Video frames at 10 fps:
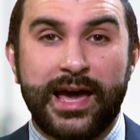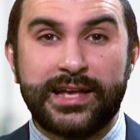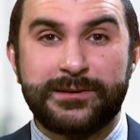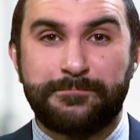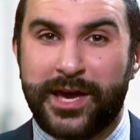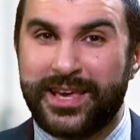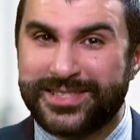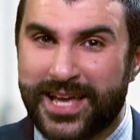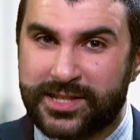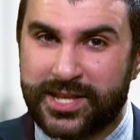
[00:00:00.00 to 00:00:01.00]
It
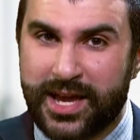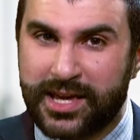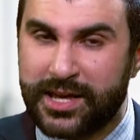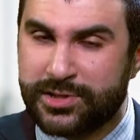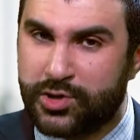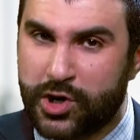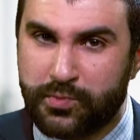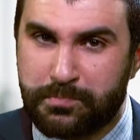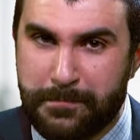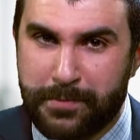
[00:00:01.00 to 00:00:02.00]
appears that Turkey is
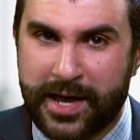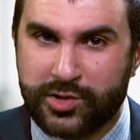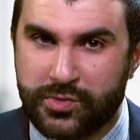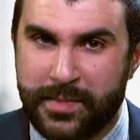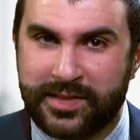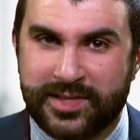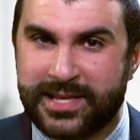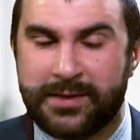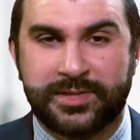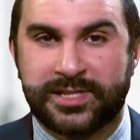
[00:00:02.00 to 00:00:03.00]
not prepared to make the
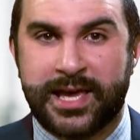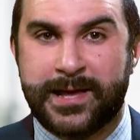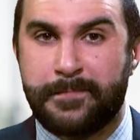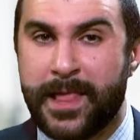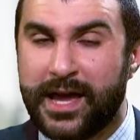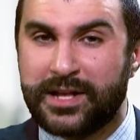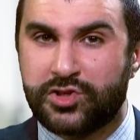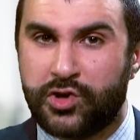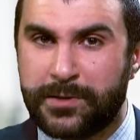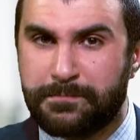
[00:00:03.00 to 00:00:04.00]
same mistake.
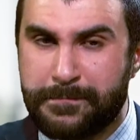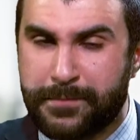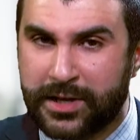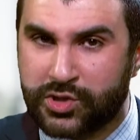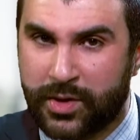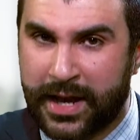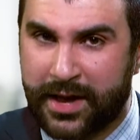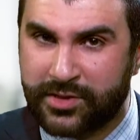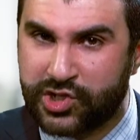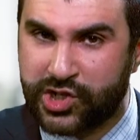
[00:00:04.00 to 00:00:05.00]
It's not prepared to
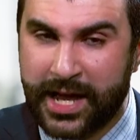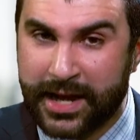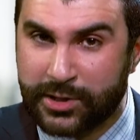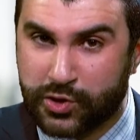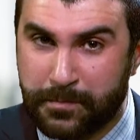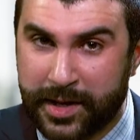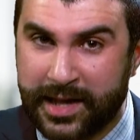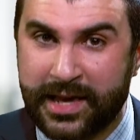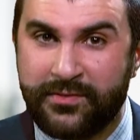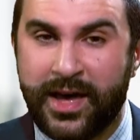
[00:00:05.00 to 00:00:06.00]
allow the GNA to
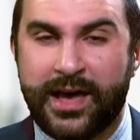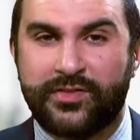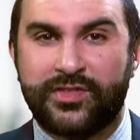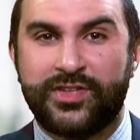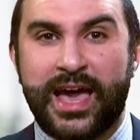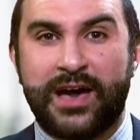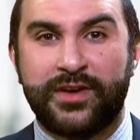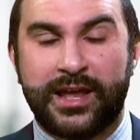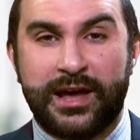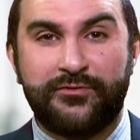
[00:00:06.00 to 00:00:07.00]
believe that they have
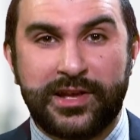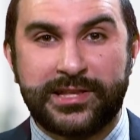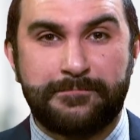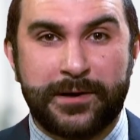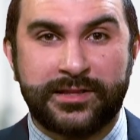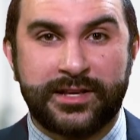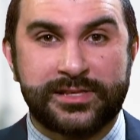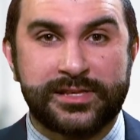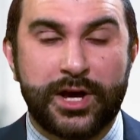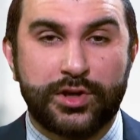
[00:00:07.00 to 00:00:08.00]
enough
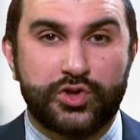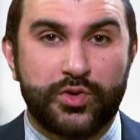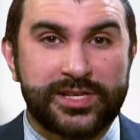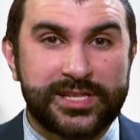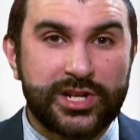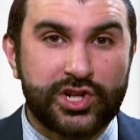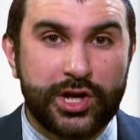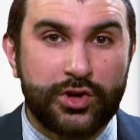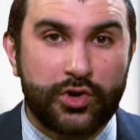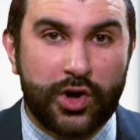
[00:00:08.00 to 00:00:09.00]
independence to
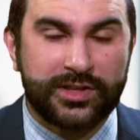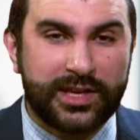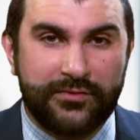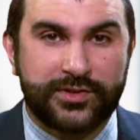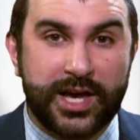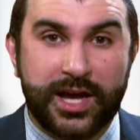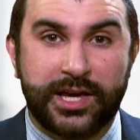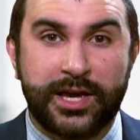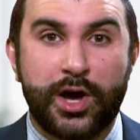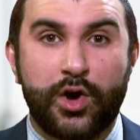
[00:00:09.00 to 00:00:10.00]
essentially not give
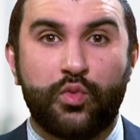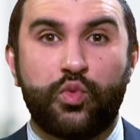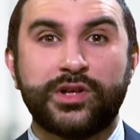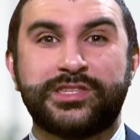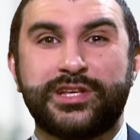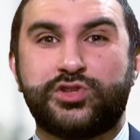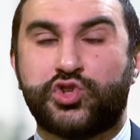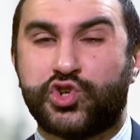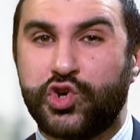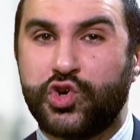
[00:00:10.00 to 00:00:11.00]
Turkey what it's
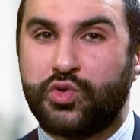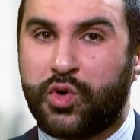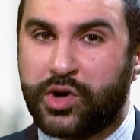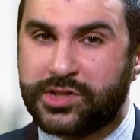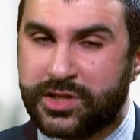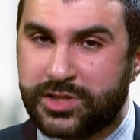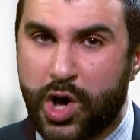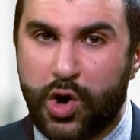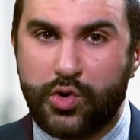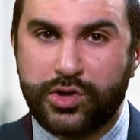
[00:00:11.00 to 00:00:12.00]
due or what it's
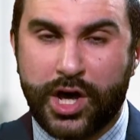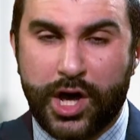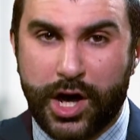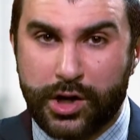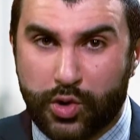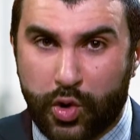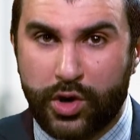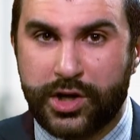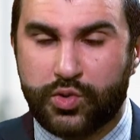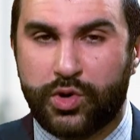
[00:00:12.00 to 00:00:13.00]
owed,
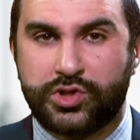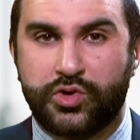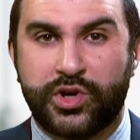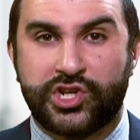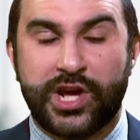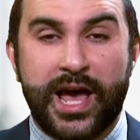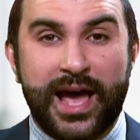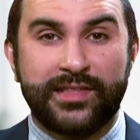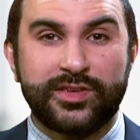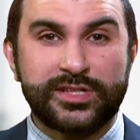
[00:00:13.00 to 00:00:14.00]
call it what you wish.
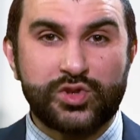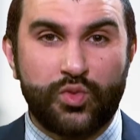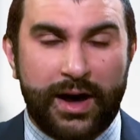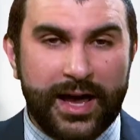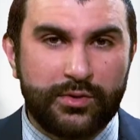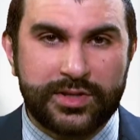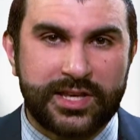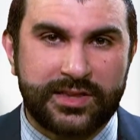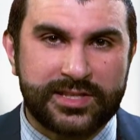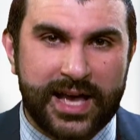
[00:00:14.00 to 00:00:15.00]
And this is why we
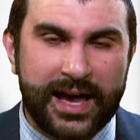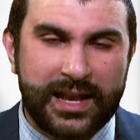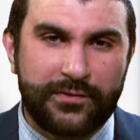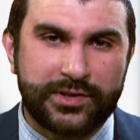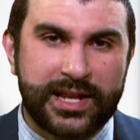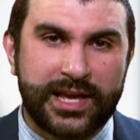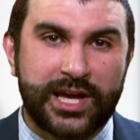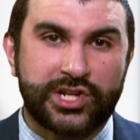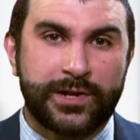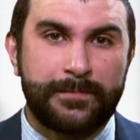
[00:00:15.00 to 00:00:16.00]
see this high-level
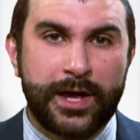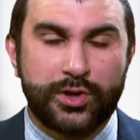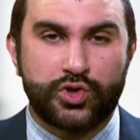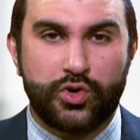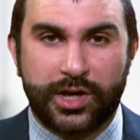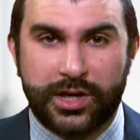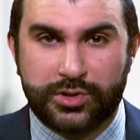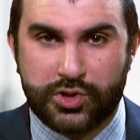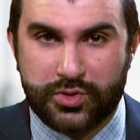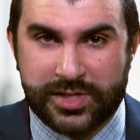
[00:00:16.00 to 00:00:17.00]
delegation
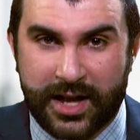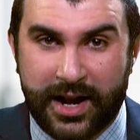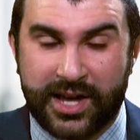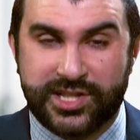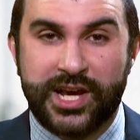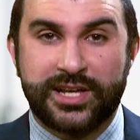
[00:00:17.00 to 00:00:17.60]
talking to Sarraj.